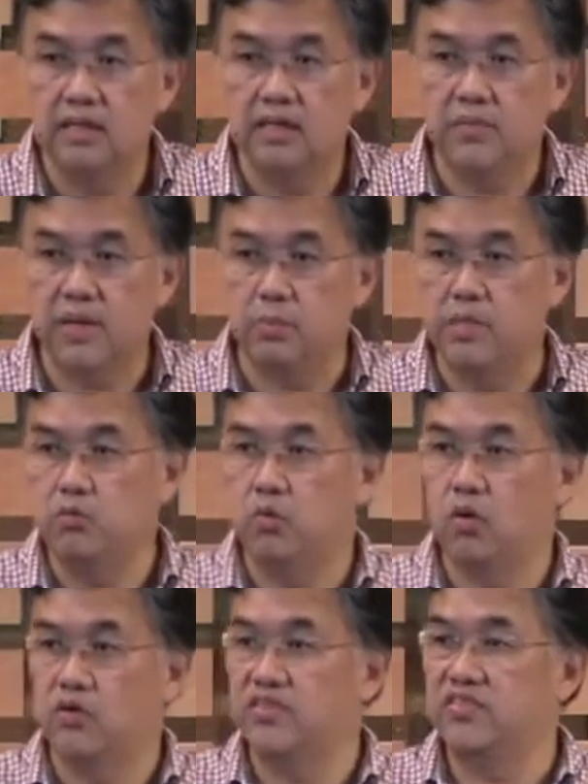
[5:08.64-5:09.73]
But be
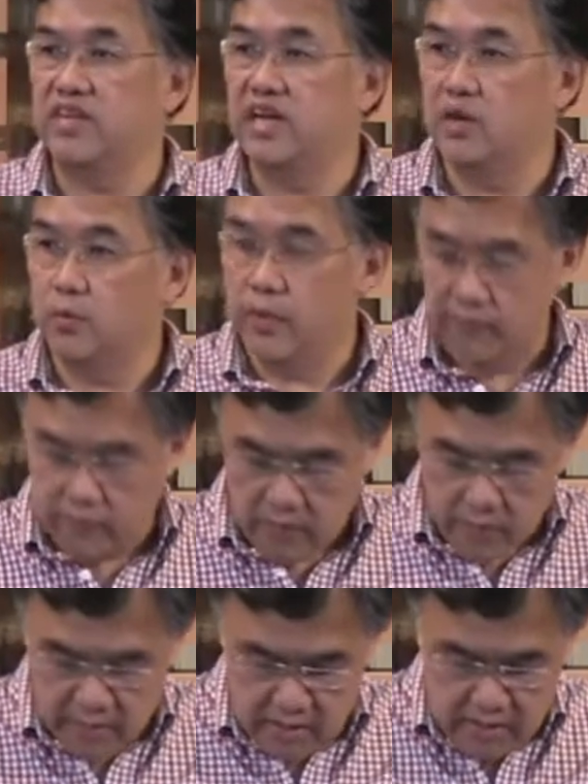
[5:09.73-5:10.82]
warned, stay away
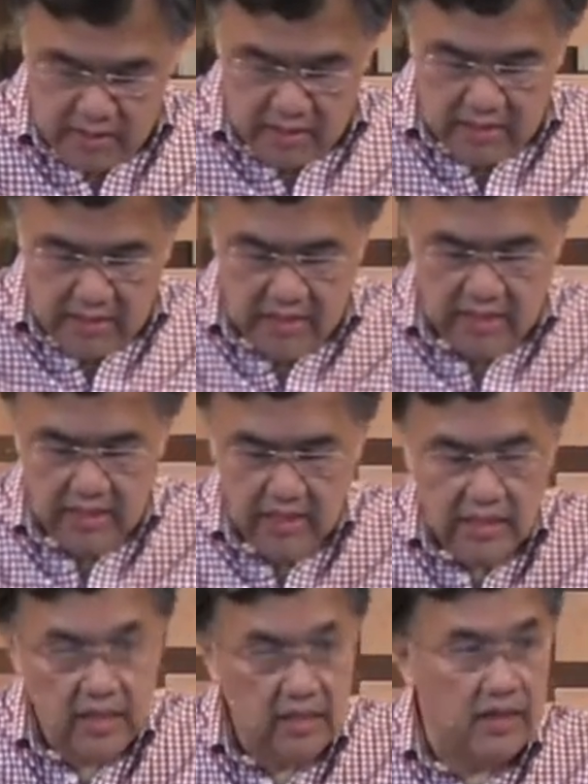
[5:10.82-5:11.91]
from it.
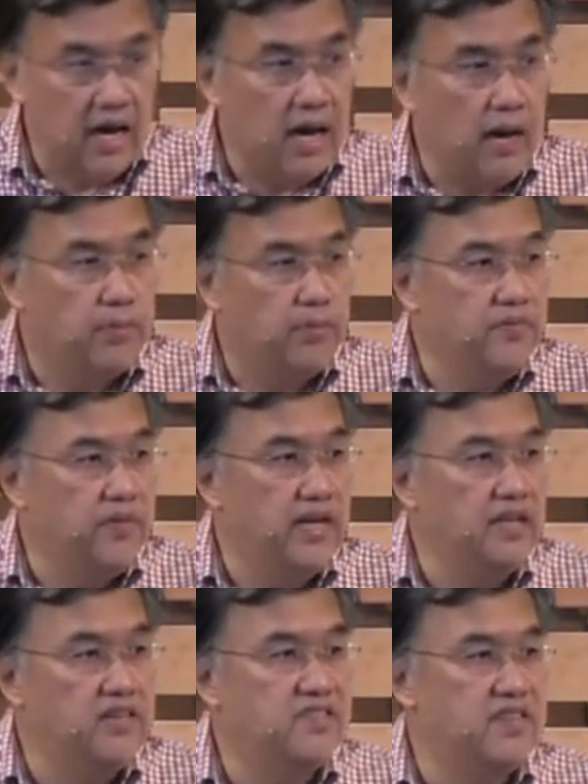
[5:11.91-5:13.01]
There are
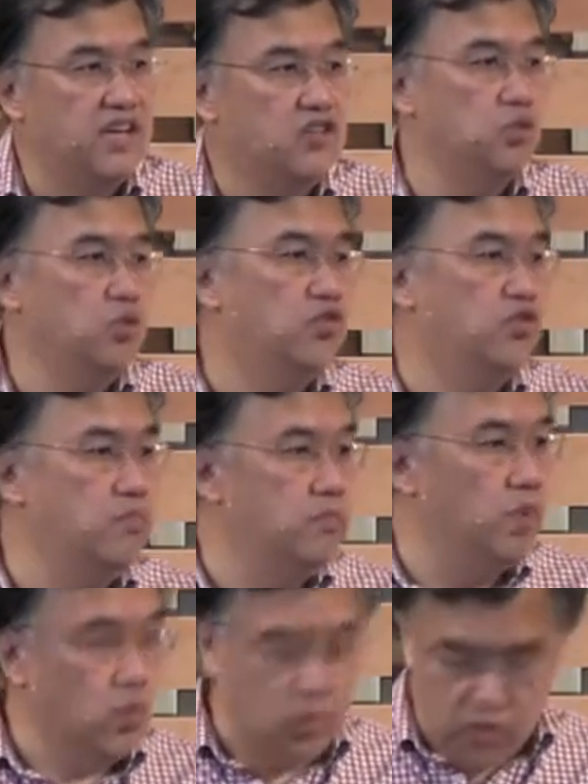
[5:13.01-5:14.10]
prevalent sexual
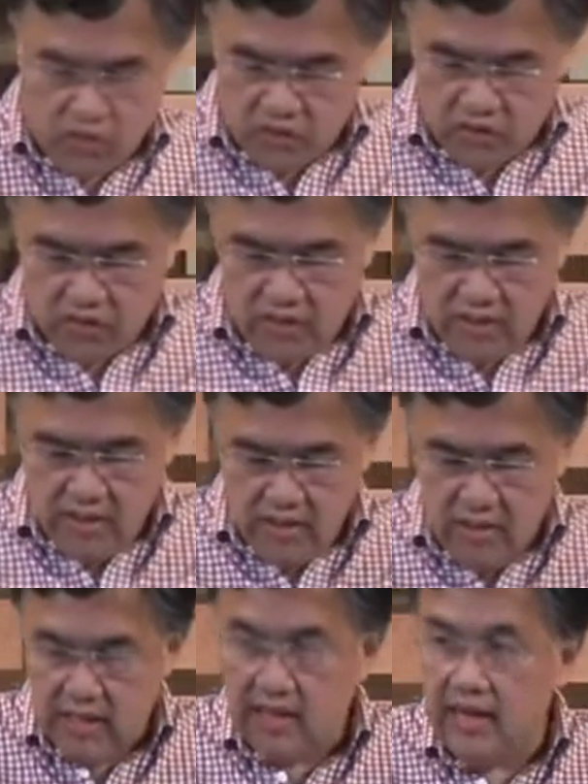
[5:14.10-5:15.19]
symbols
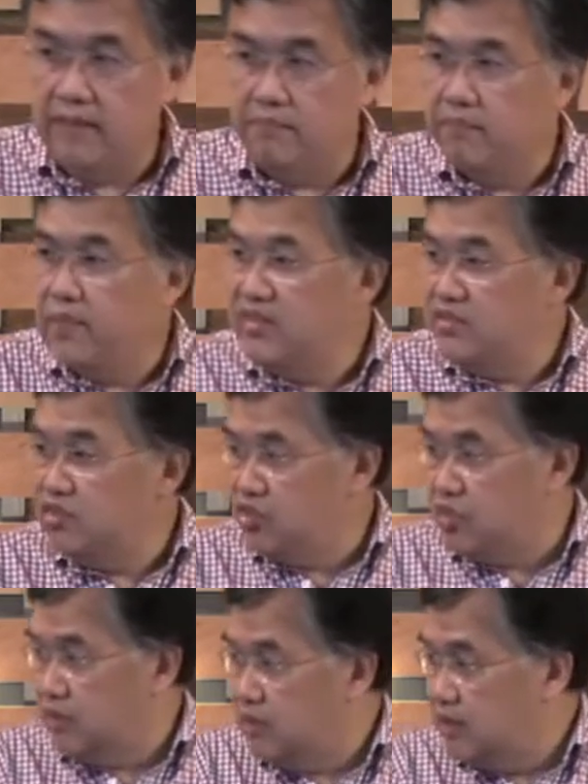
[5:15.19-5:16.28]
and
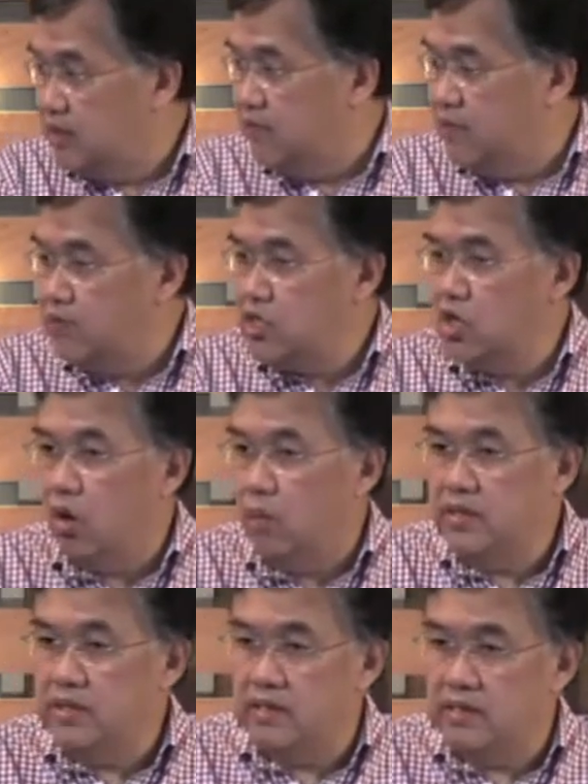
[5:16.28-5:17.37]
messaging. They're very
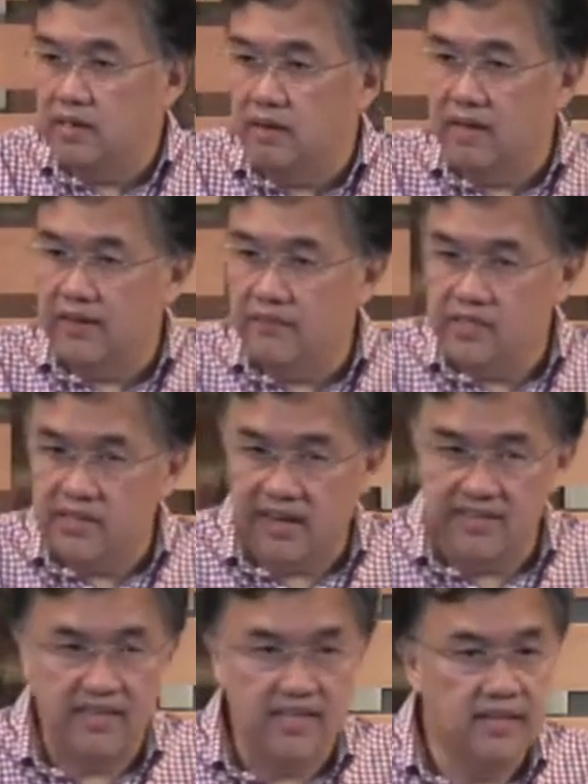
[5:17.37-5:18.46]
common in our
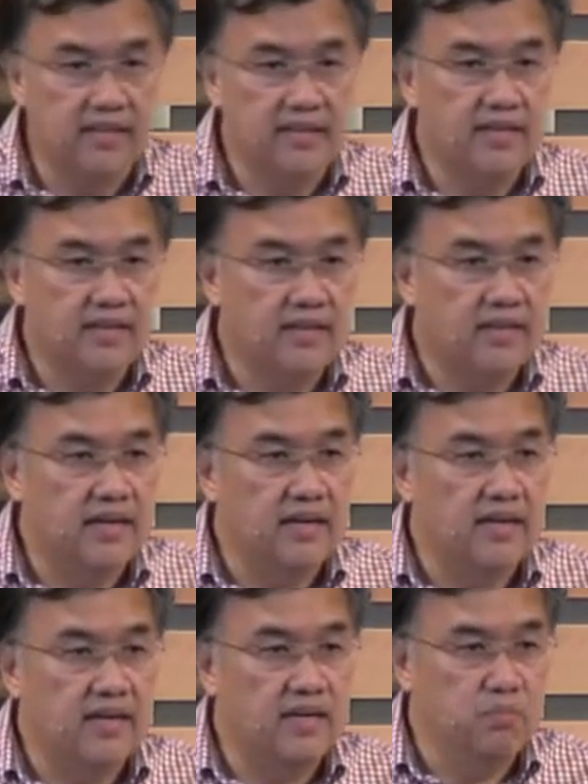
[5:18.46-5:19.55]
advertising,
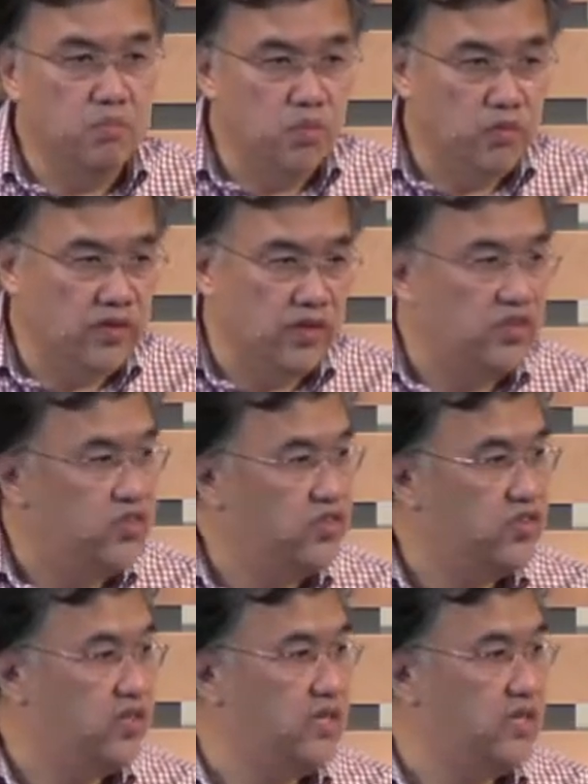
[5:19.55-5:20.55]
in movies.